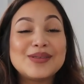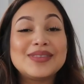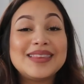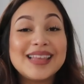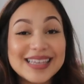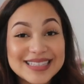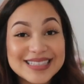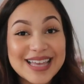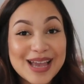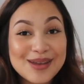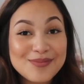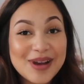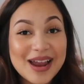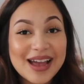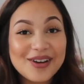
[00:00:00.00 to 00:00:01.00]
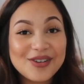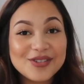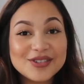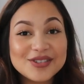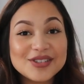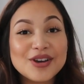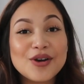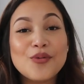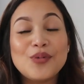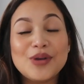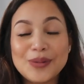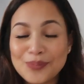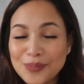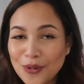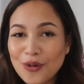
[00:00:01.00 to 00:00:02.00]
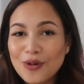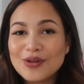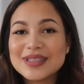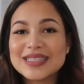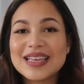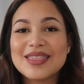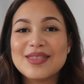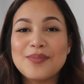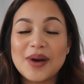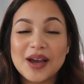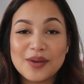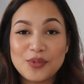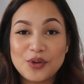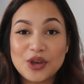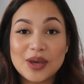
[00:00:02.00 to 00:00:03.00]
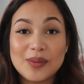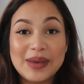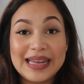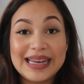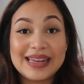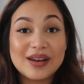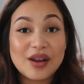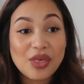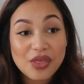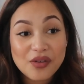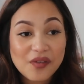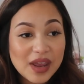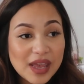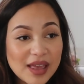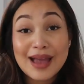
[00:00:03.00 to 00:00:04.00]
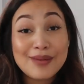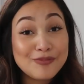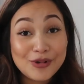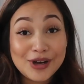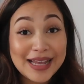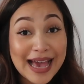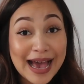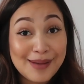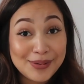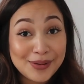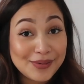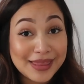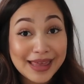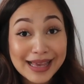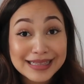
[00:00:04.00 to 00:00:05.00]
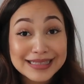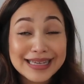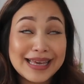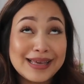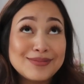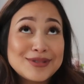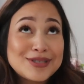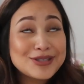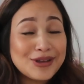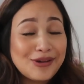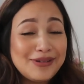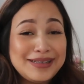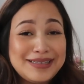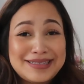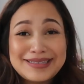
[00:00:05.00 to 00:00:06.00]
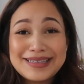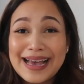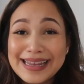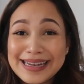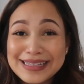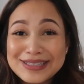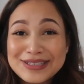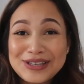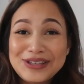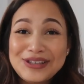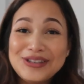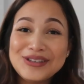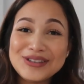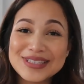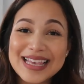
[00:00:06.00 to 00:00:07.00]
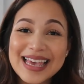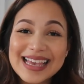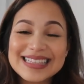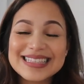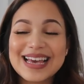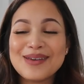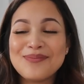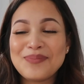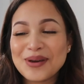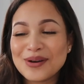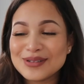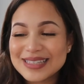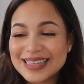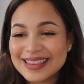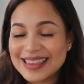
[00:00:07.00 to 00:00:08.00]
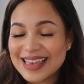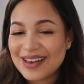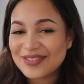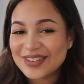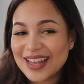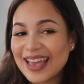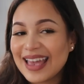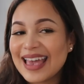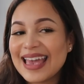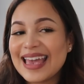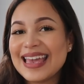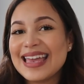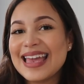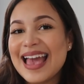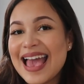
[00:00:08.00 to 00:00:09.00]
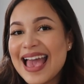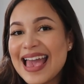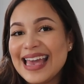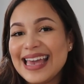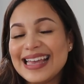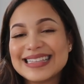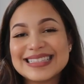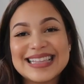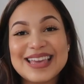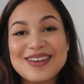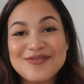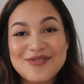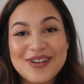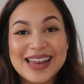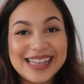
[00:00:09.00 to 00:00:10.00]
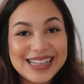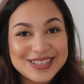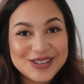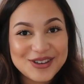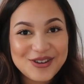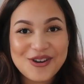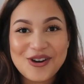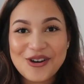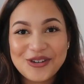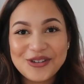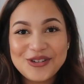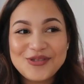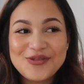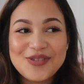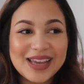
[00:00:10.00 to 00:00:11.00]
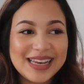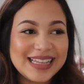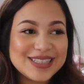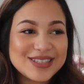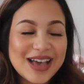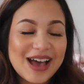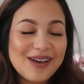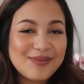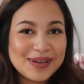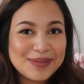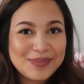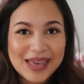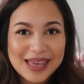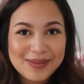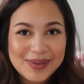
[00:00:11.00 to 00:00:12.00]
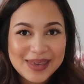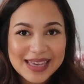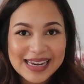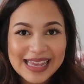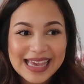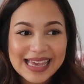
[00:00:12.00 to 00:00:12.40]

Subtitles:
This time round, we bought the Bugaboo Chameleon 3. I'm really happy with it. I am so excited to use it. I built it the other day. It's like ready to go, ready to have my baby in